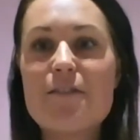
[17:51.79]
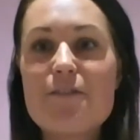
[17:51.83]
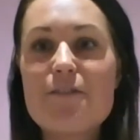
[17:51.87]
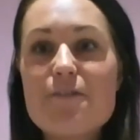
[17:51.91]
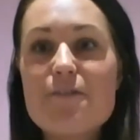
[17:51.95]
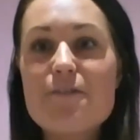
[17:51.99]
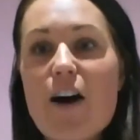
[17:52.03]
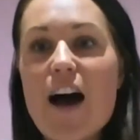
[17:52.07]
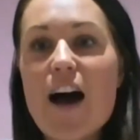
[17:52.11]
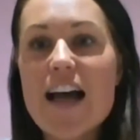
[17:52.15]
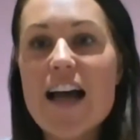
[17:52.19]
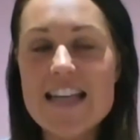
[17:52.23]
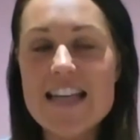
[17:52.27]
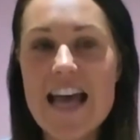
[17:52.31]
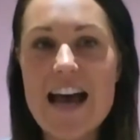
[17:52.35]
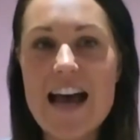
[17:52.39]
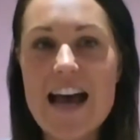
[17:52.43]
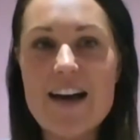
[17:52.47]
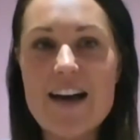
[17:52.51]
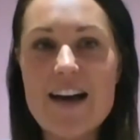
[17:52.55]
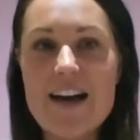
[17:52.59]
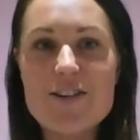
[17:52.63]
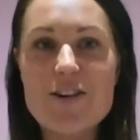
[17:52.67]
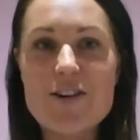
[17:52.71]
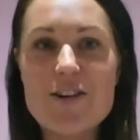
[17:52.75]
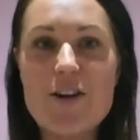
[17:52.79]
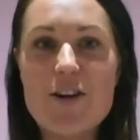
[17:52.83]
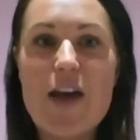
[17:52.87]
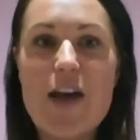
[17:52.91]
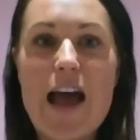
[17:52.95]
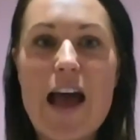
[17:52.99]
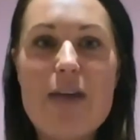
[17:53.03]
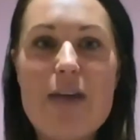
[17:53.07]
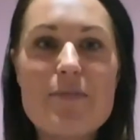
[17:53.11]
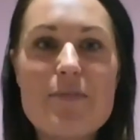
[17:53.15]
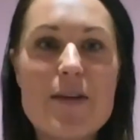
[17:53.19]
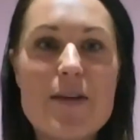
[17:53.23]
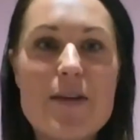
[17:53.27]
find out, you know, how
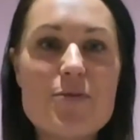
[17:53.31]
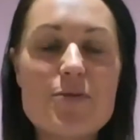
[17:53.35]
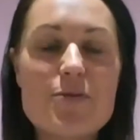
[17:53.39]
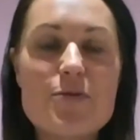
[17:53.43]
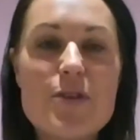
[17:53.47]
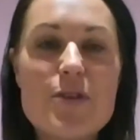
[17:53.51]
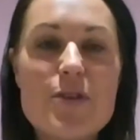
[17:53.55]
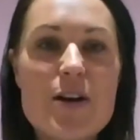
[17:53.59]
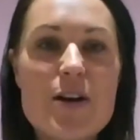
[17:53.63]
people,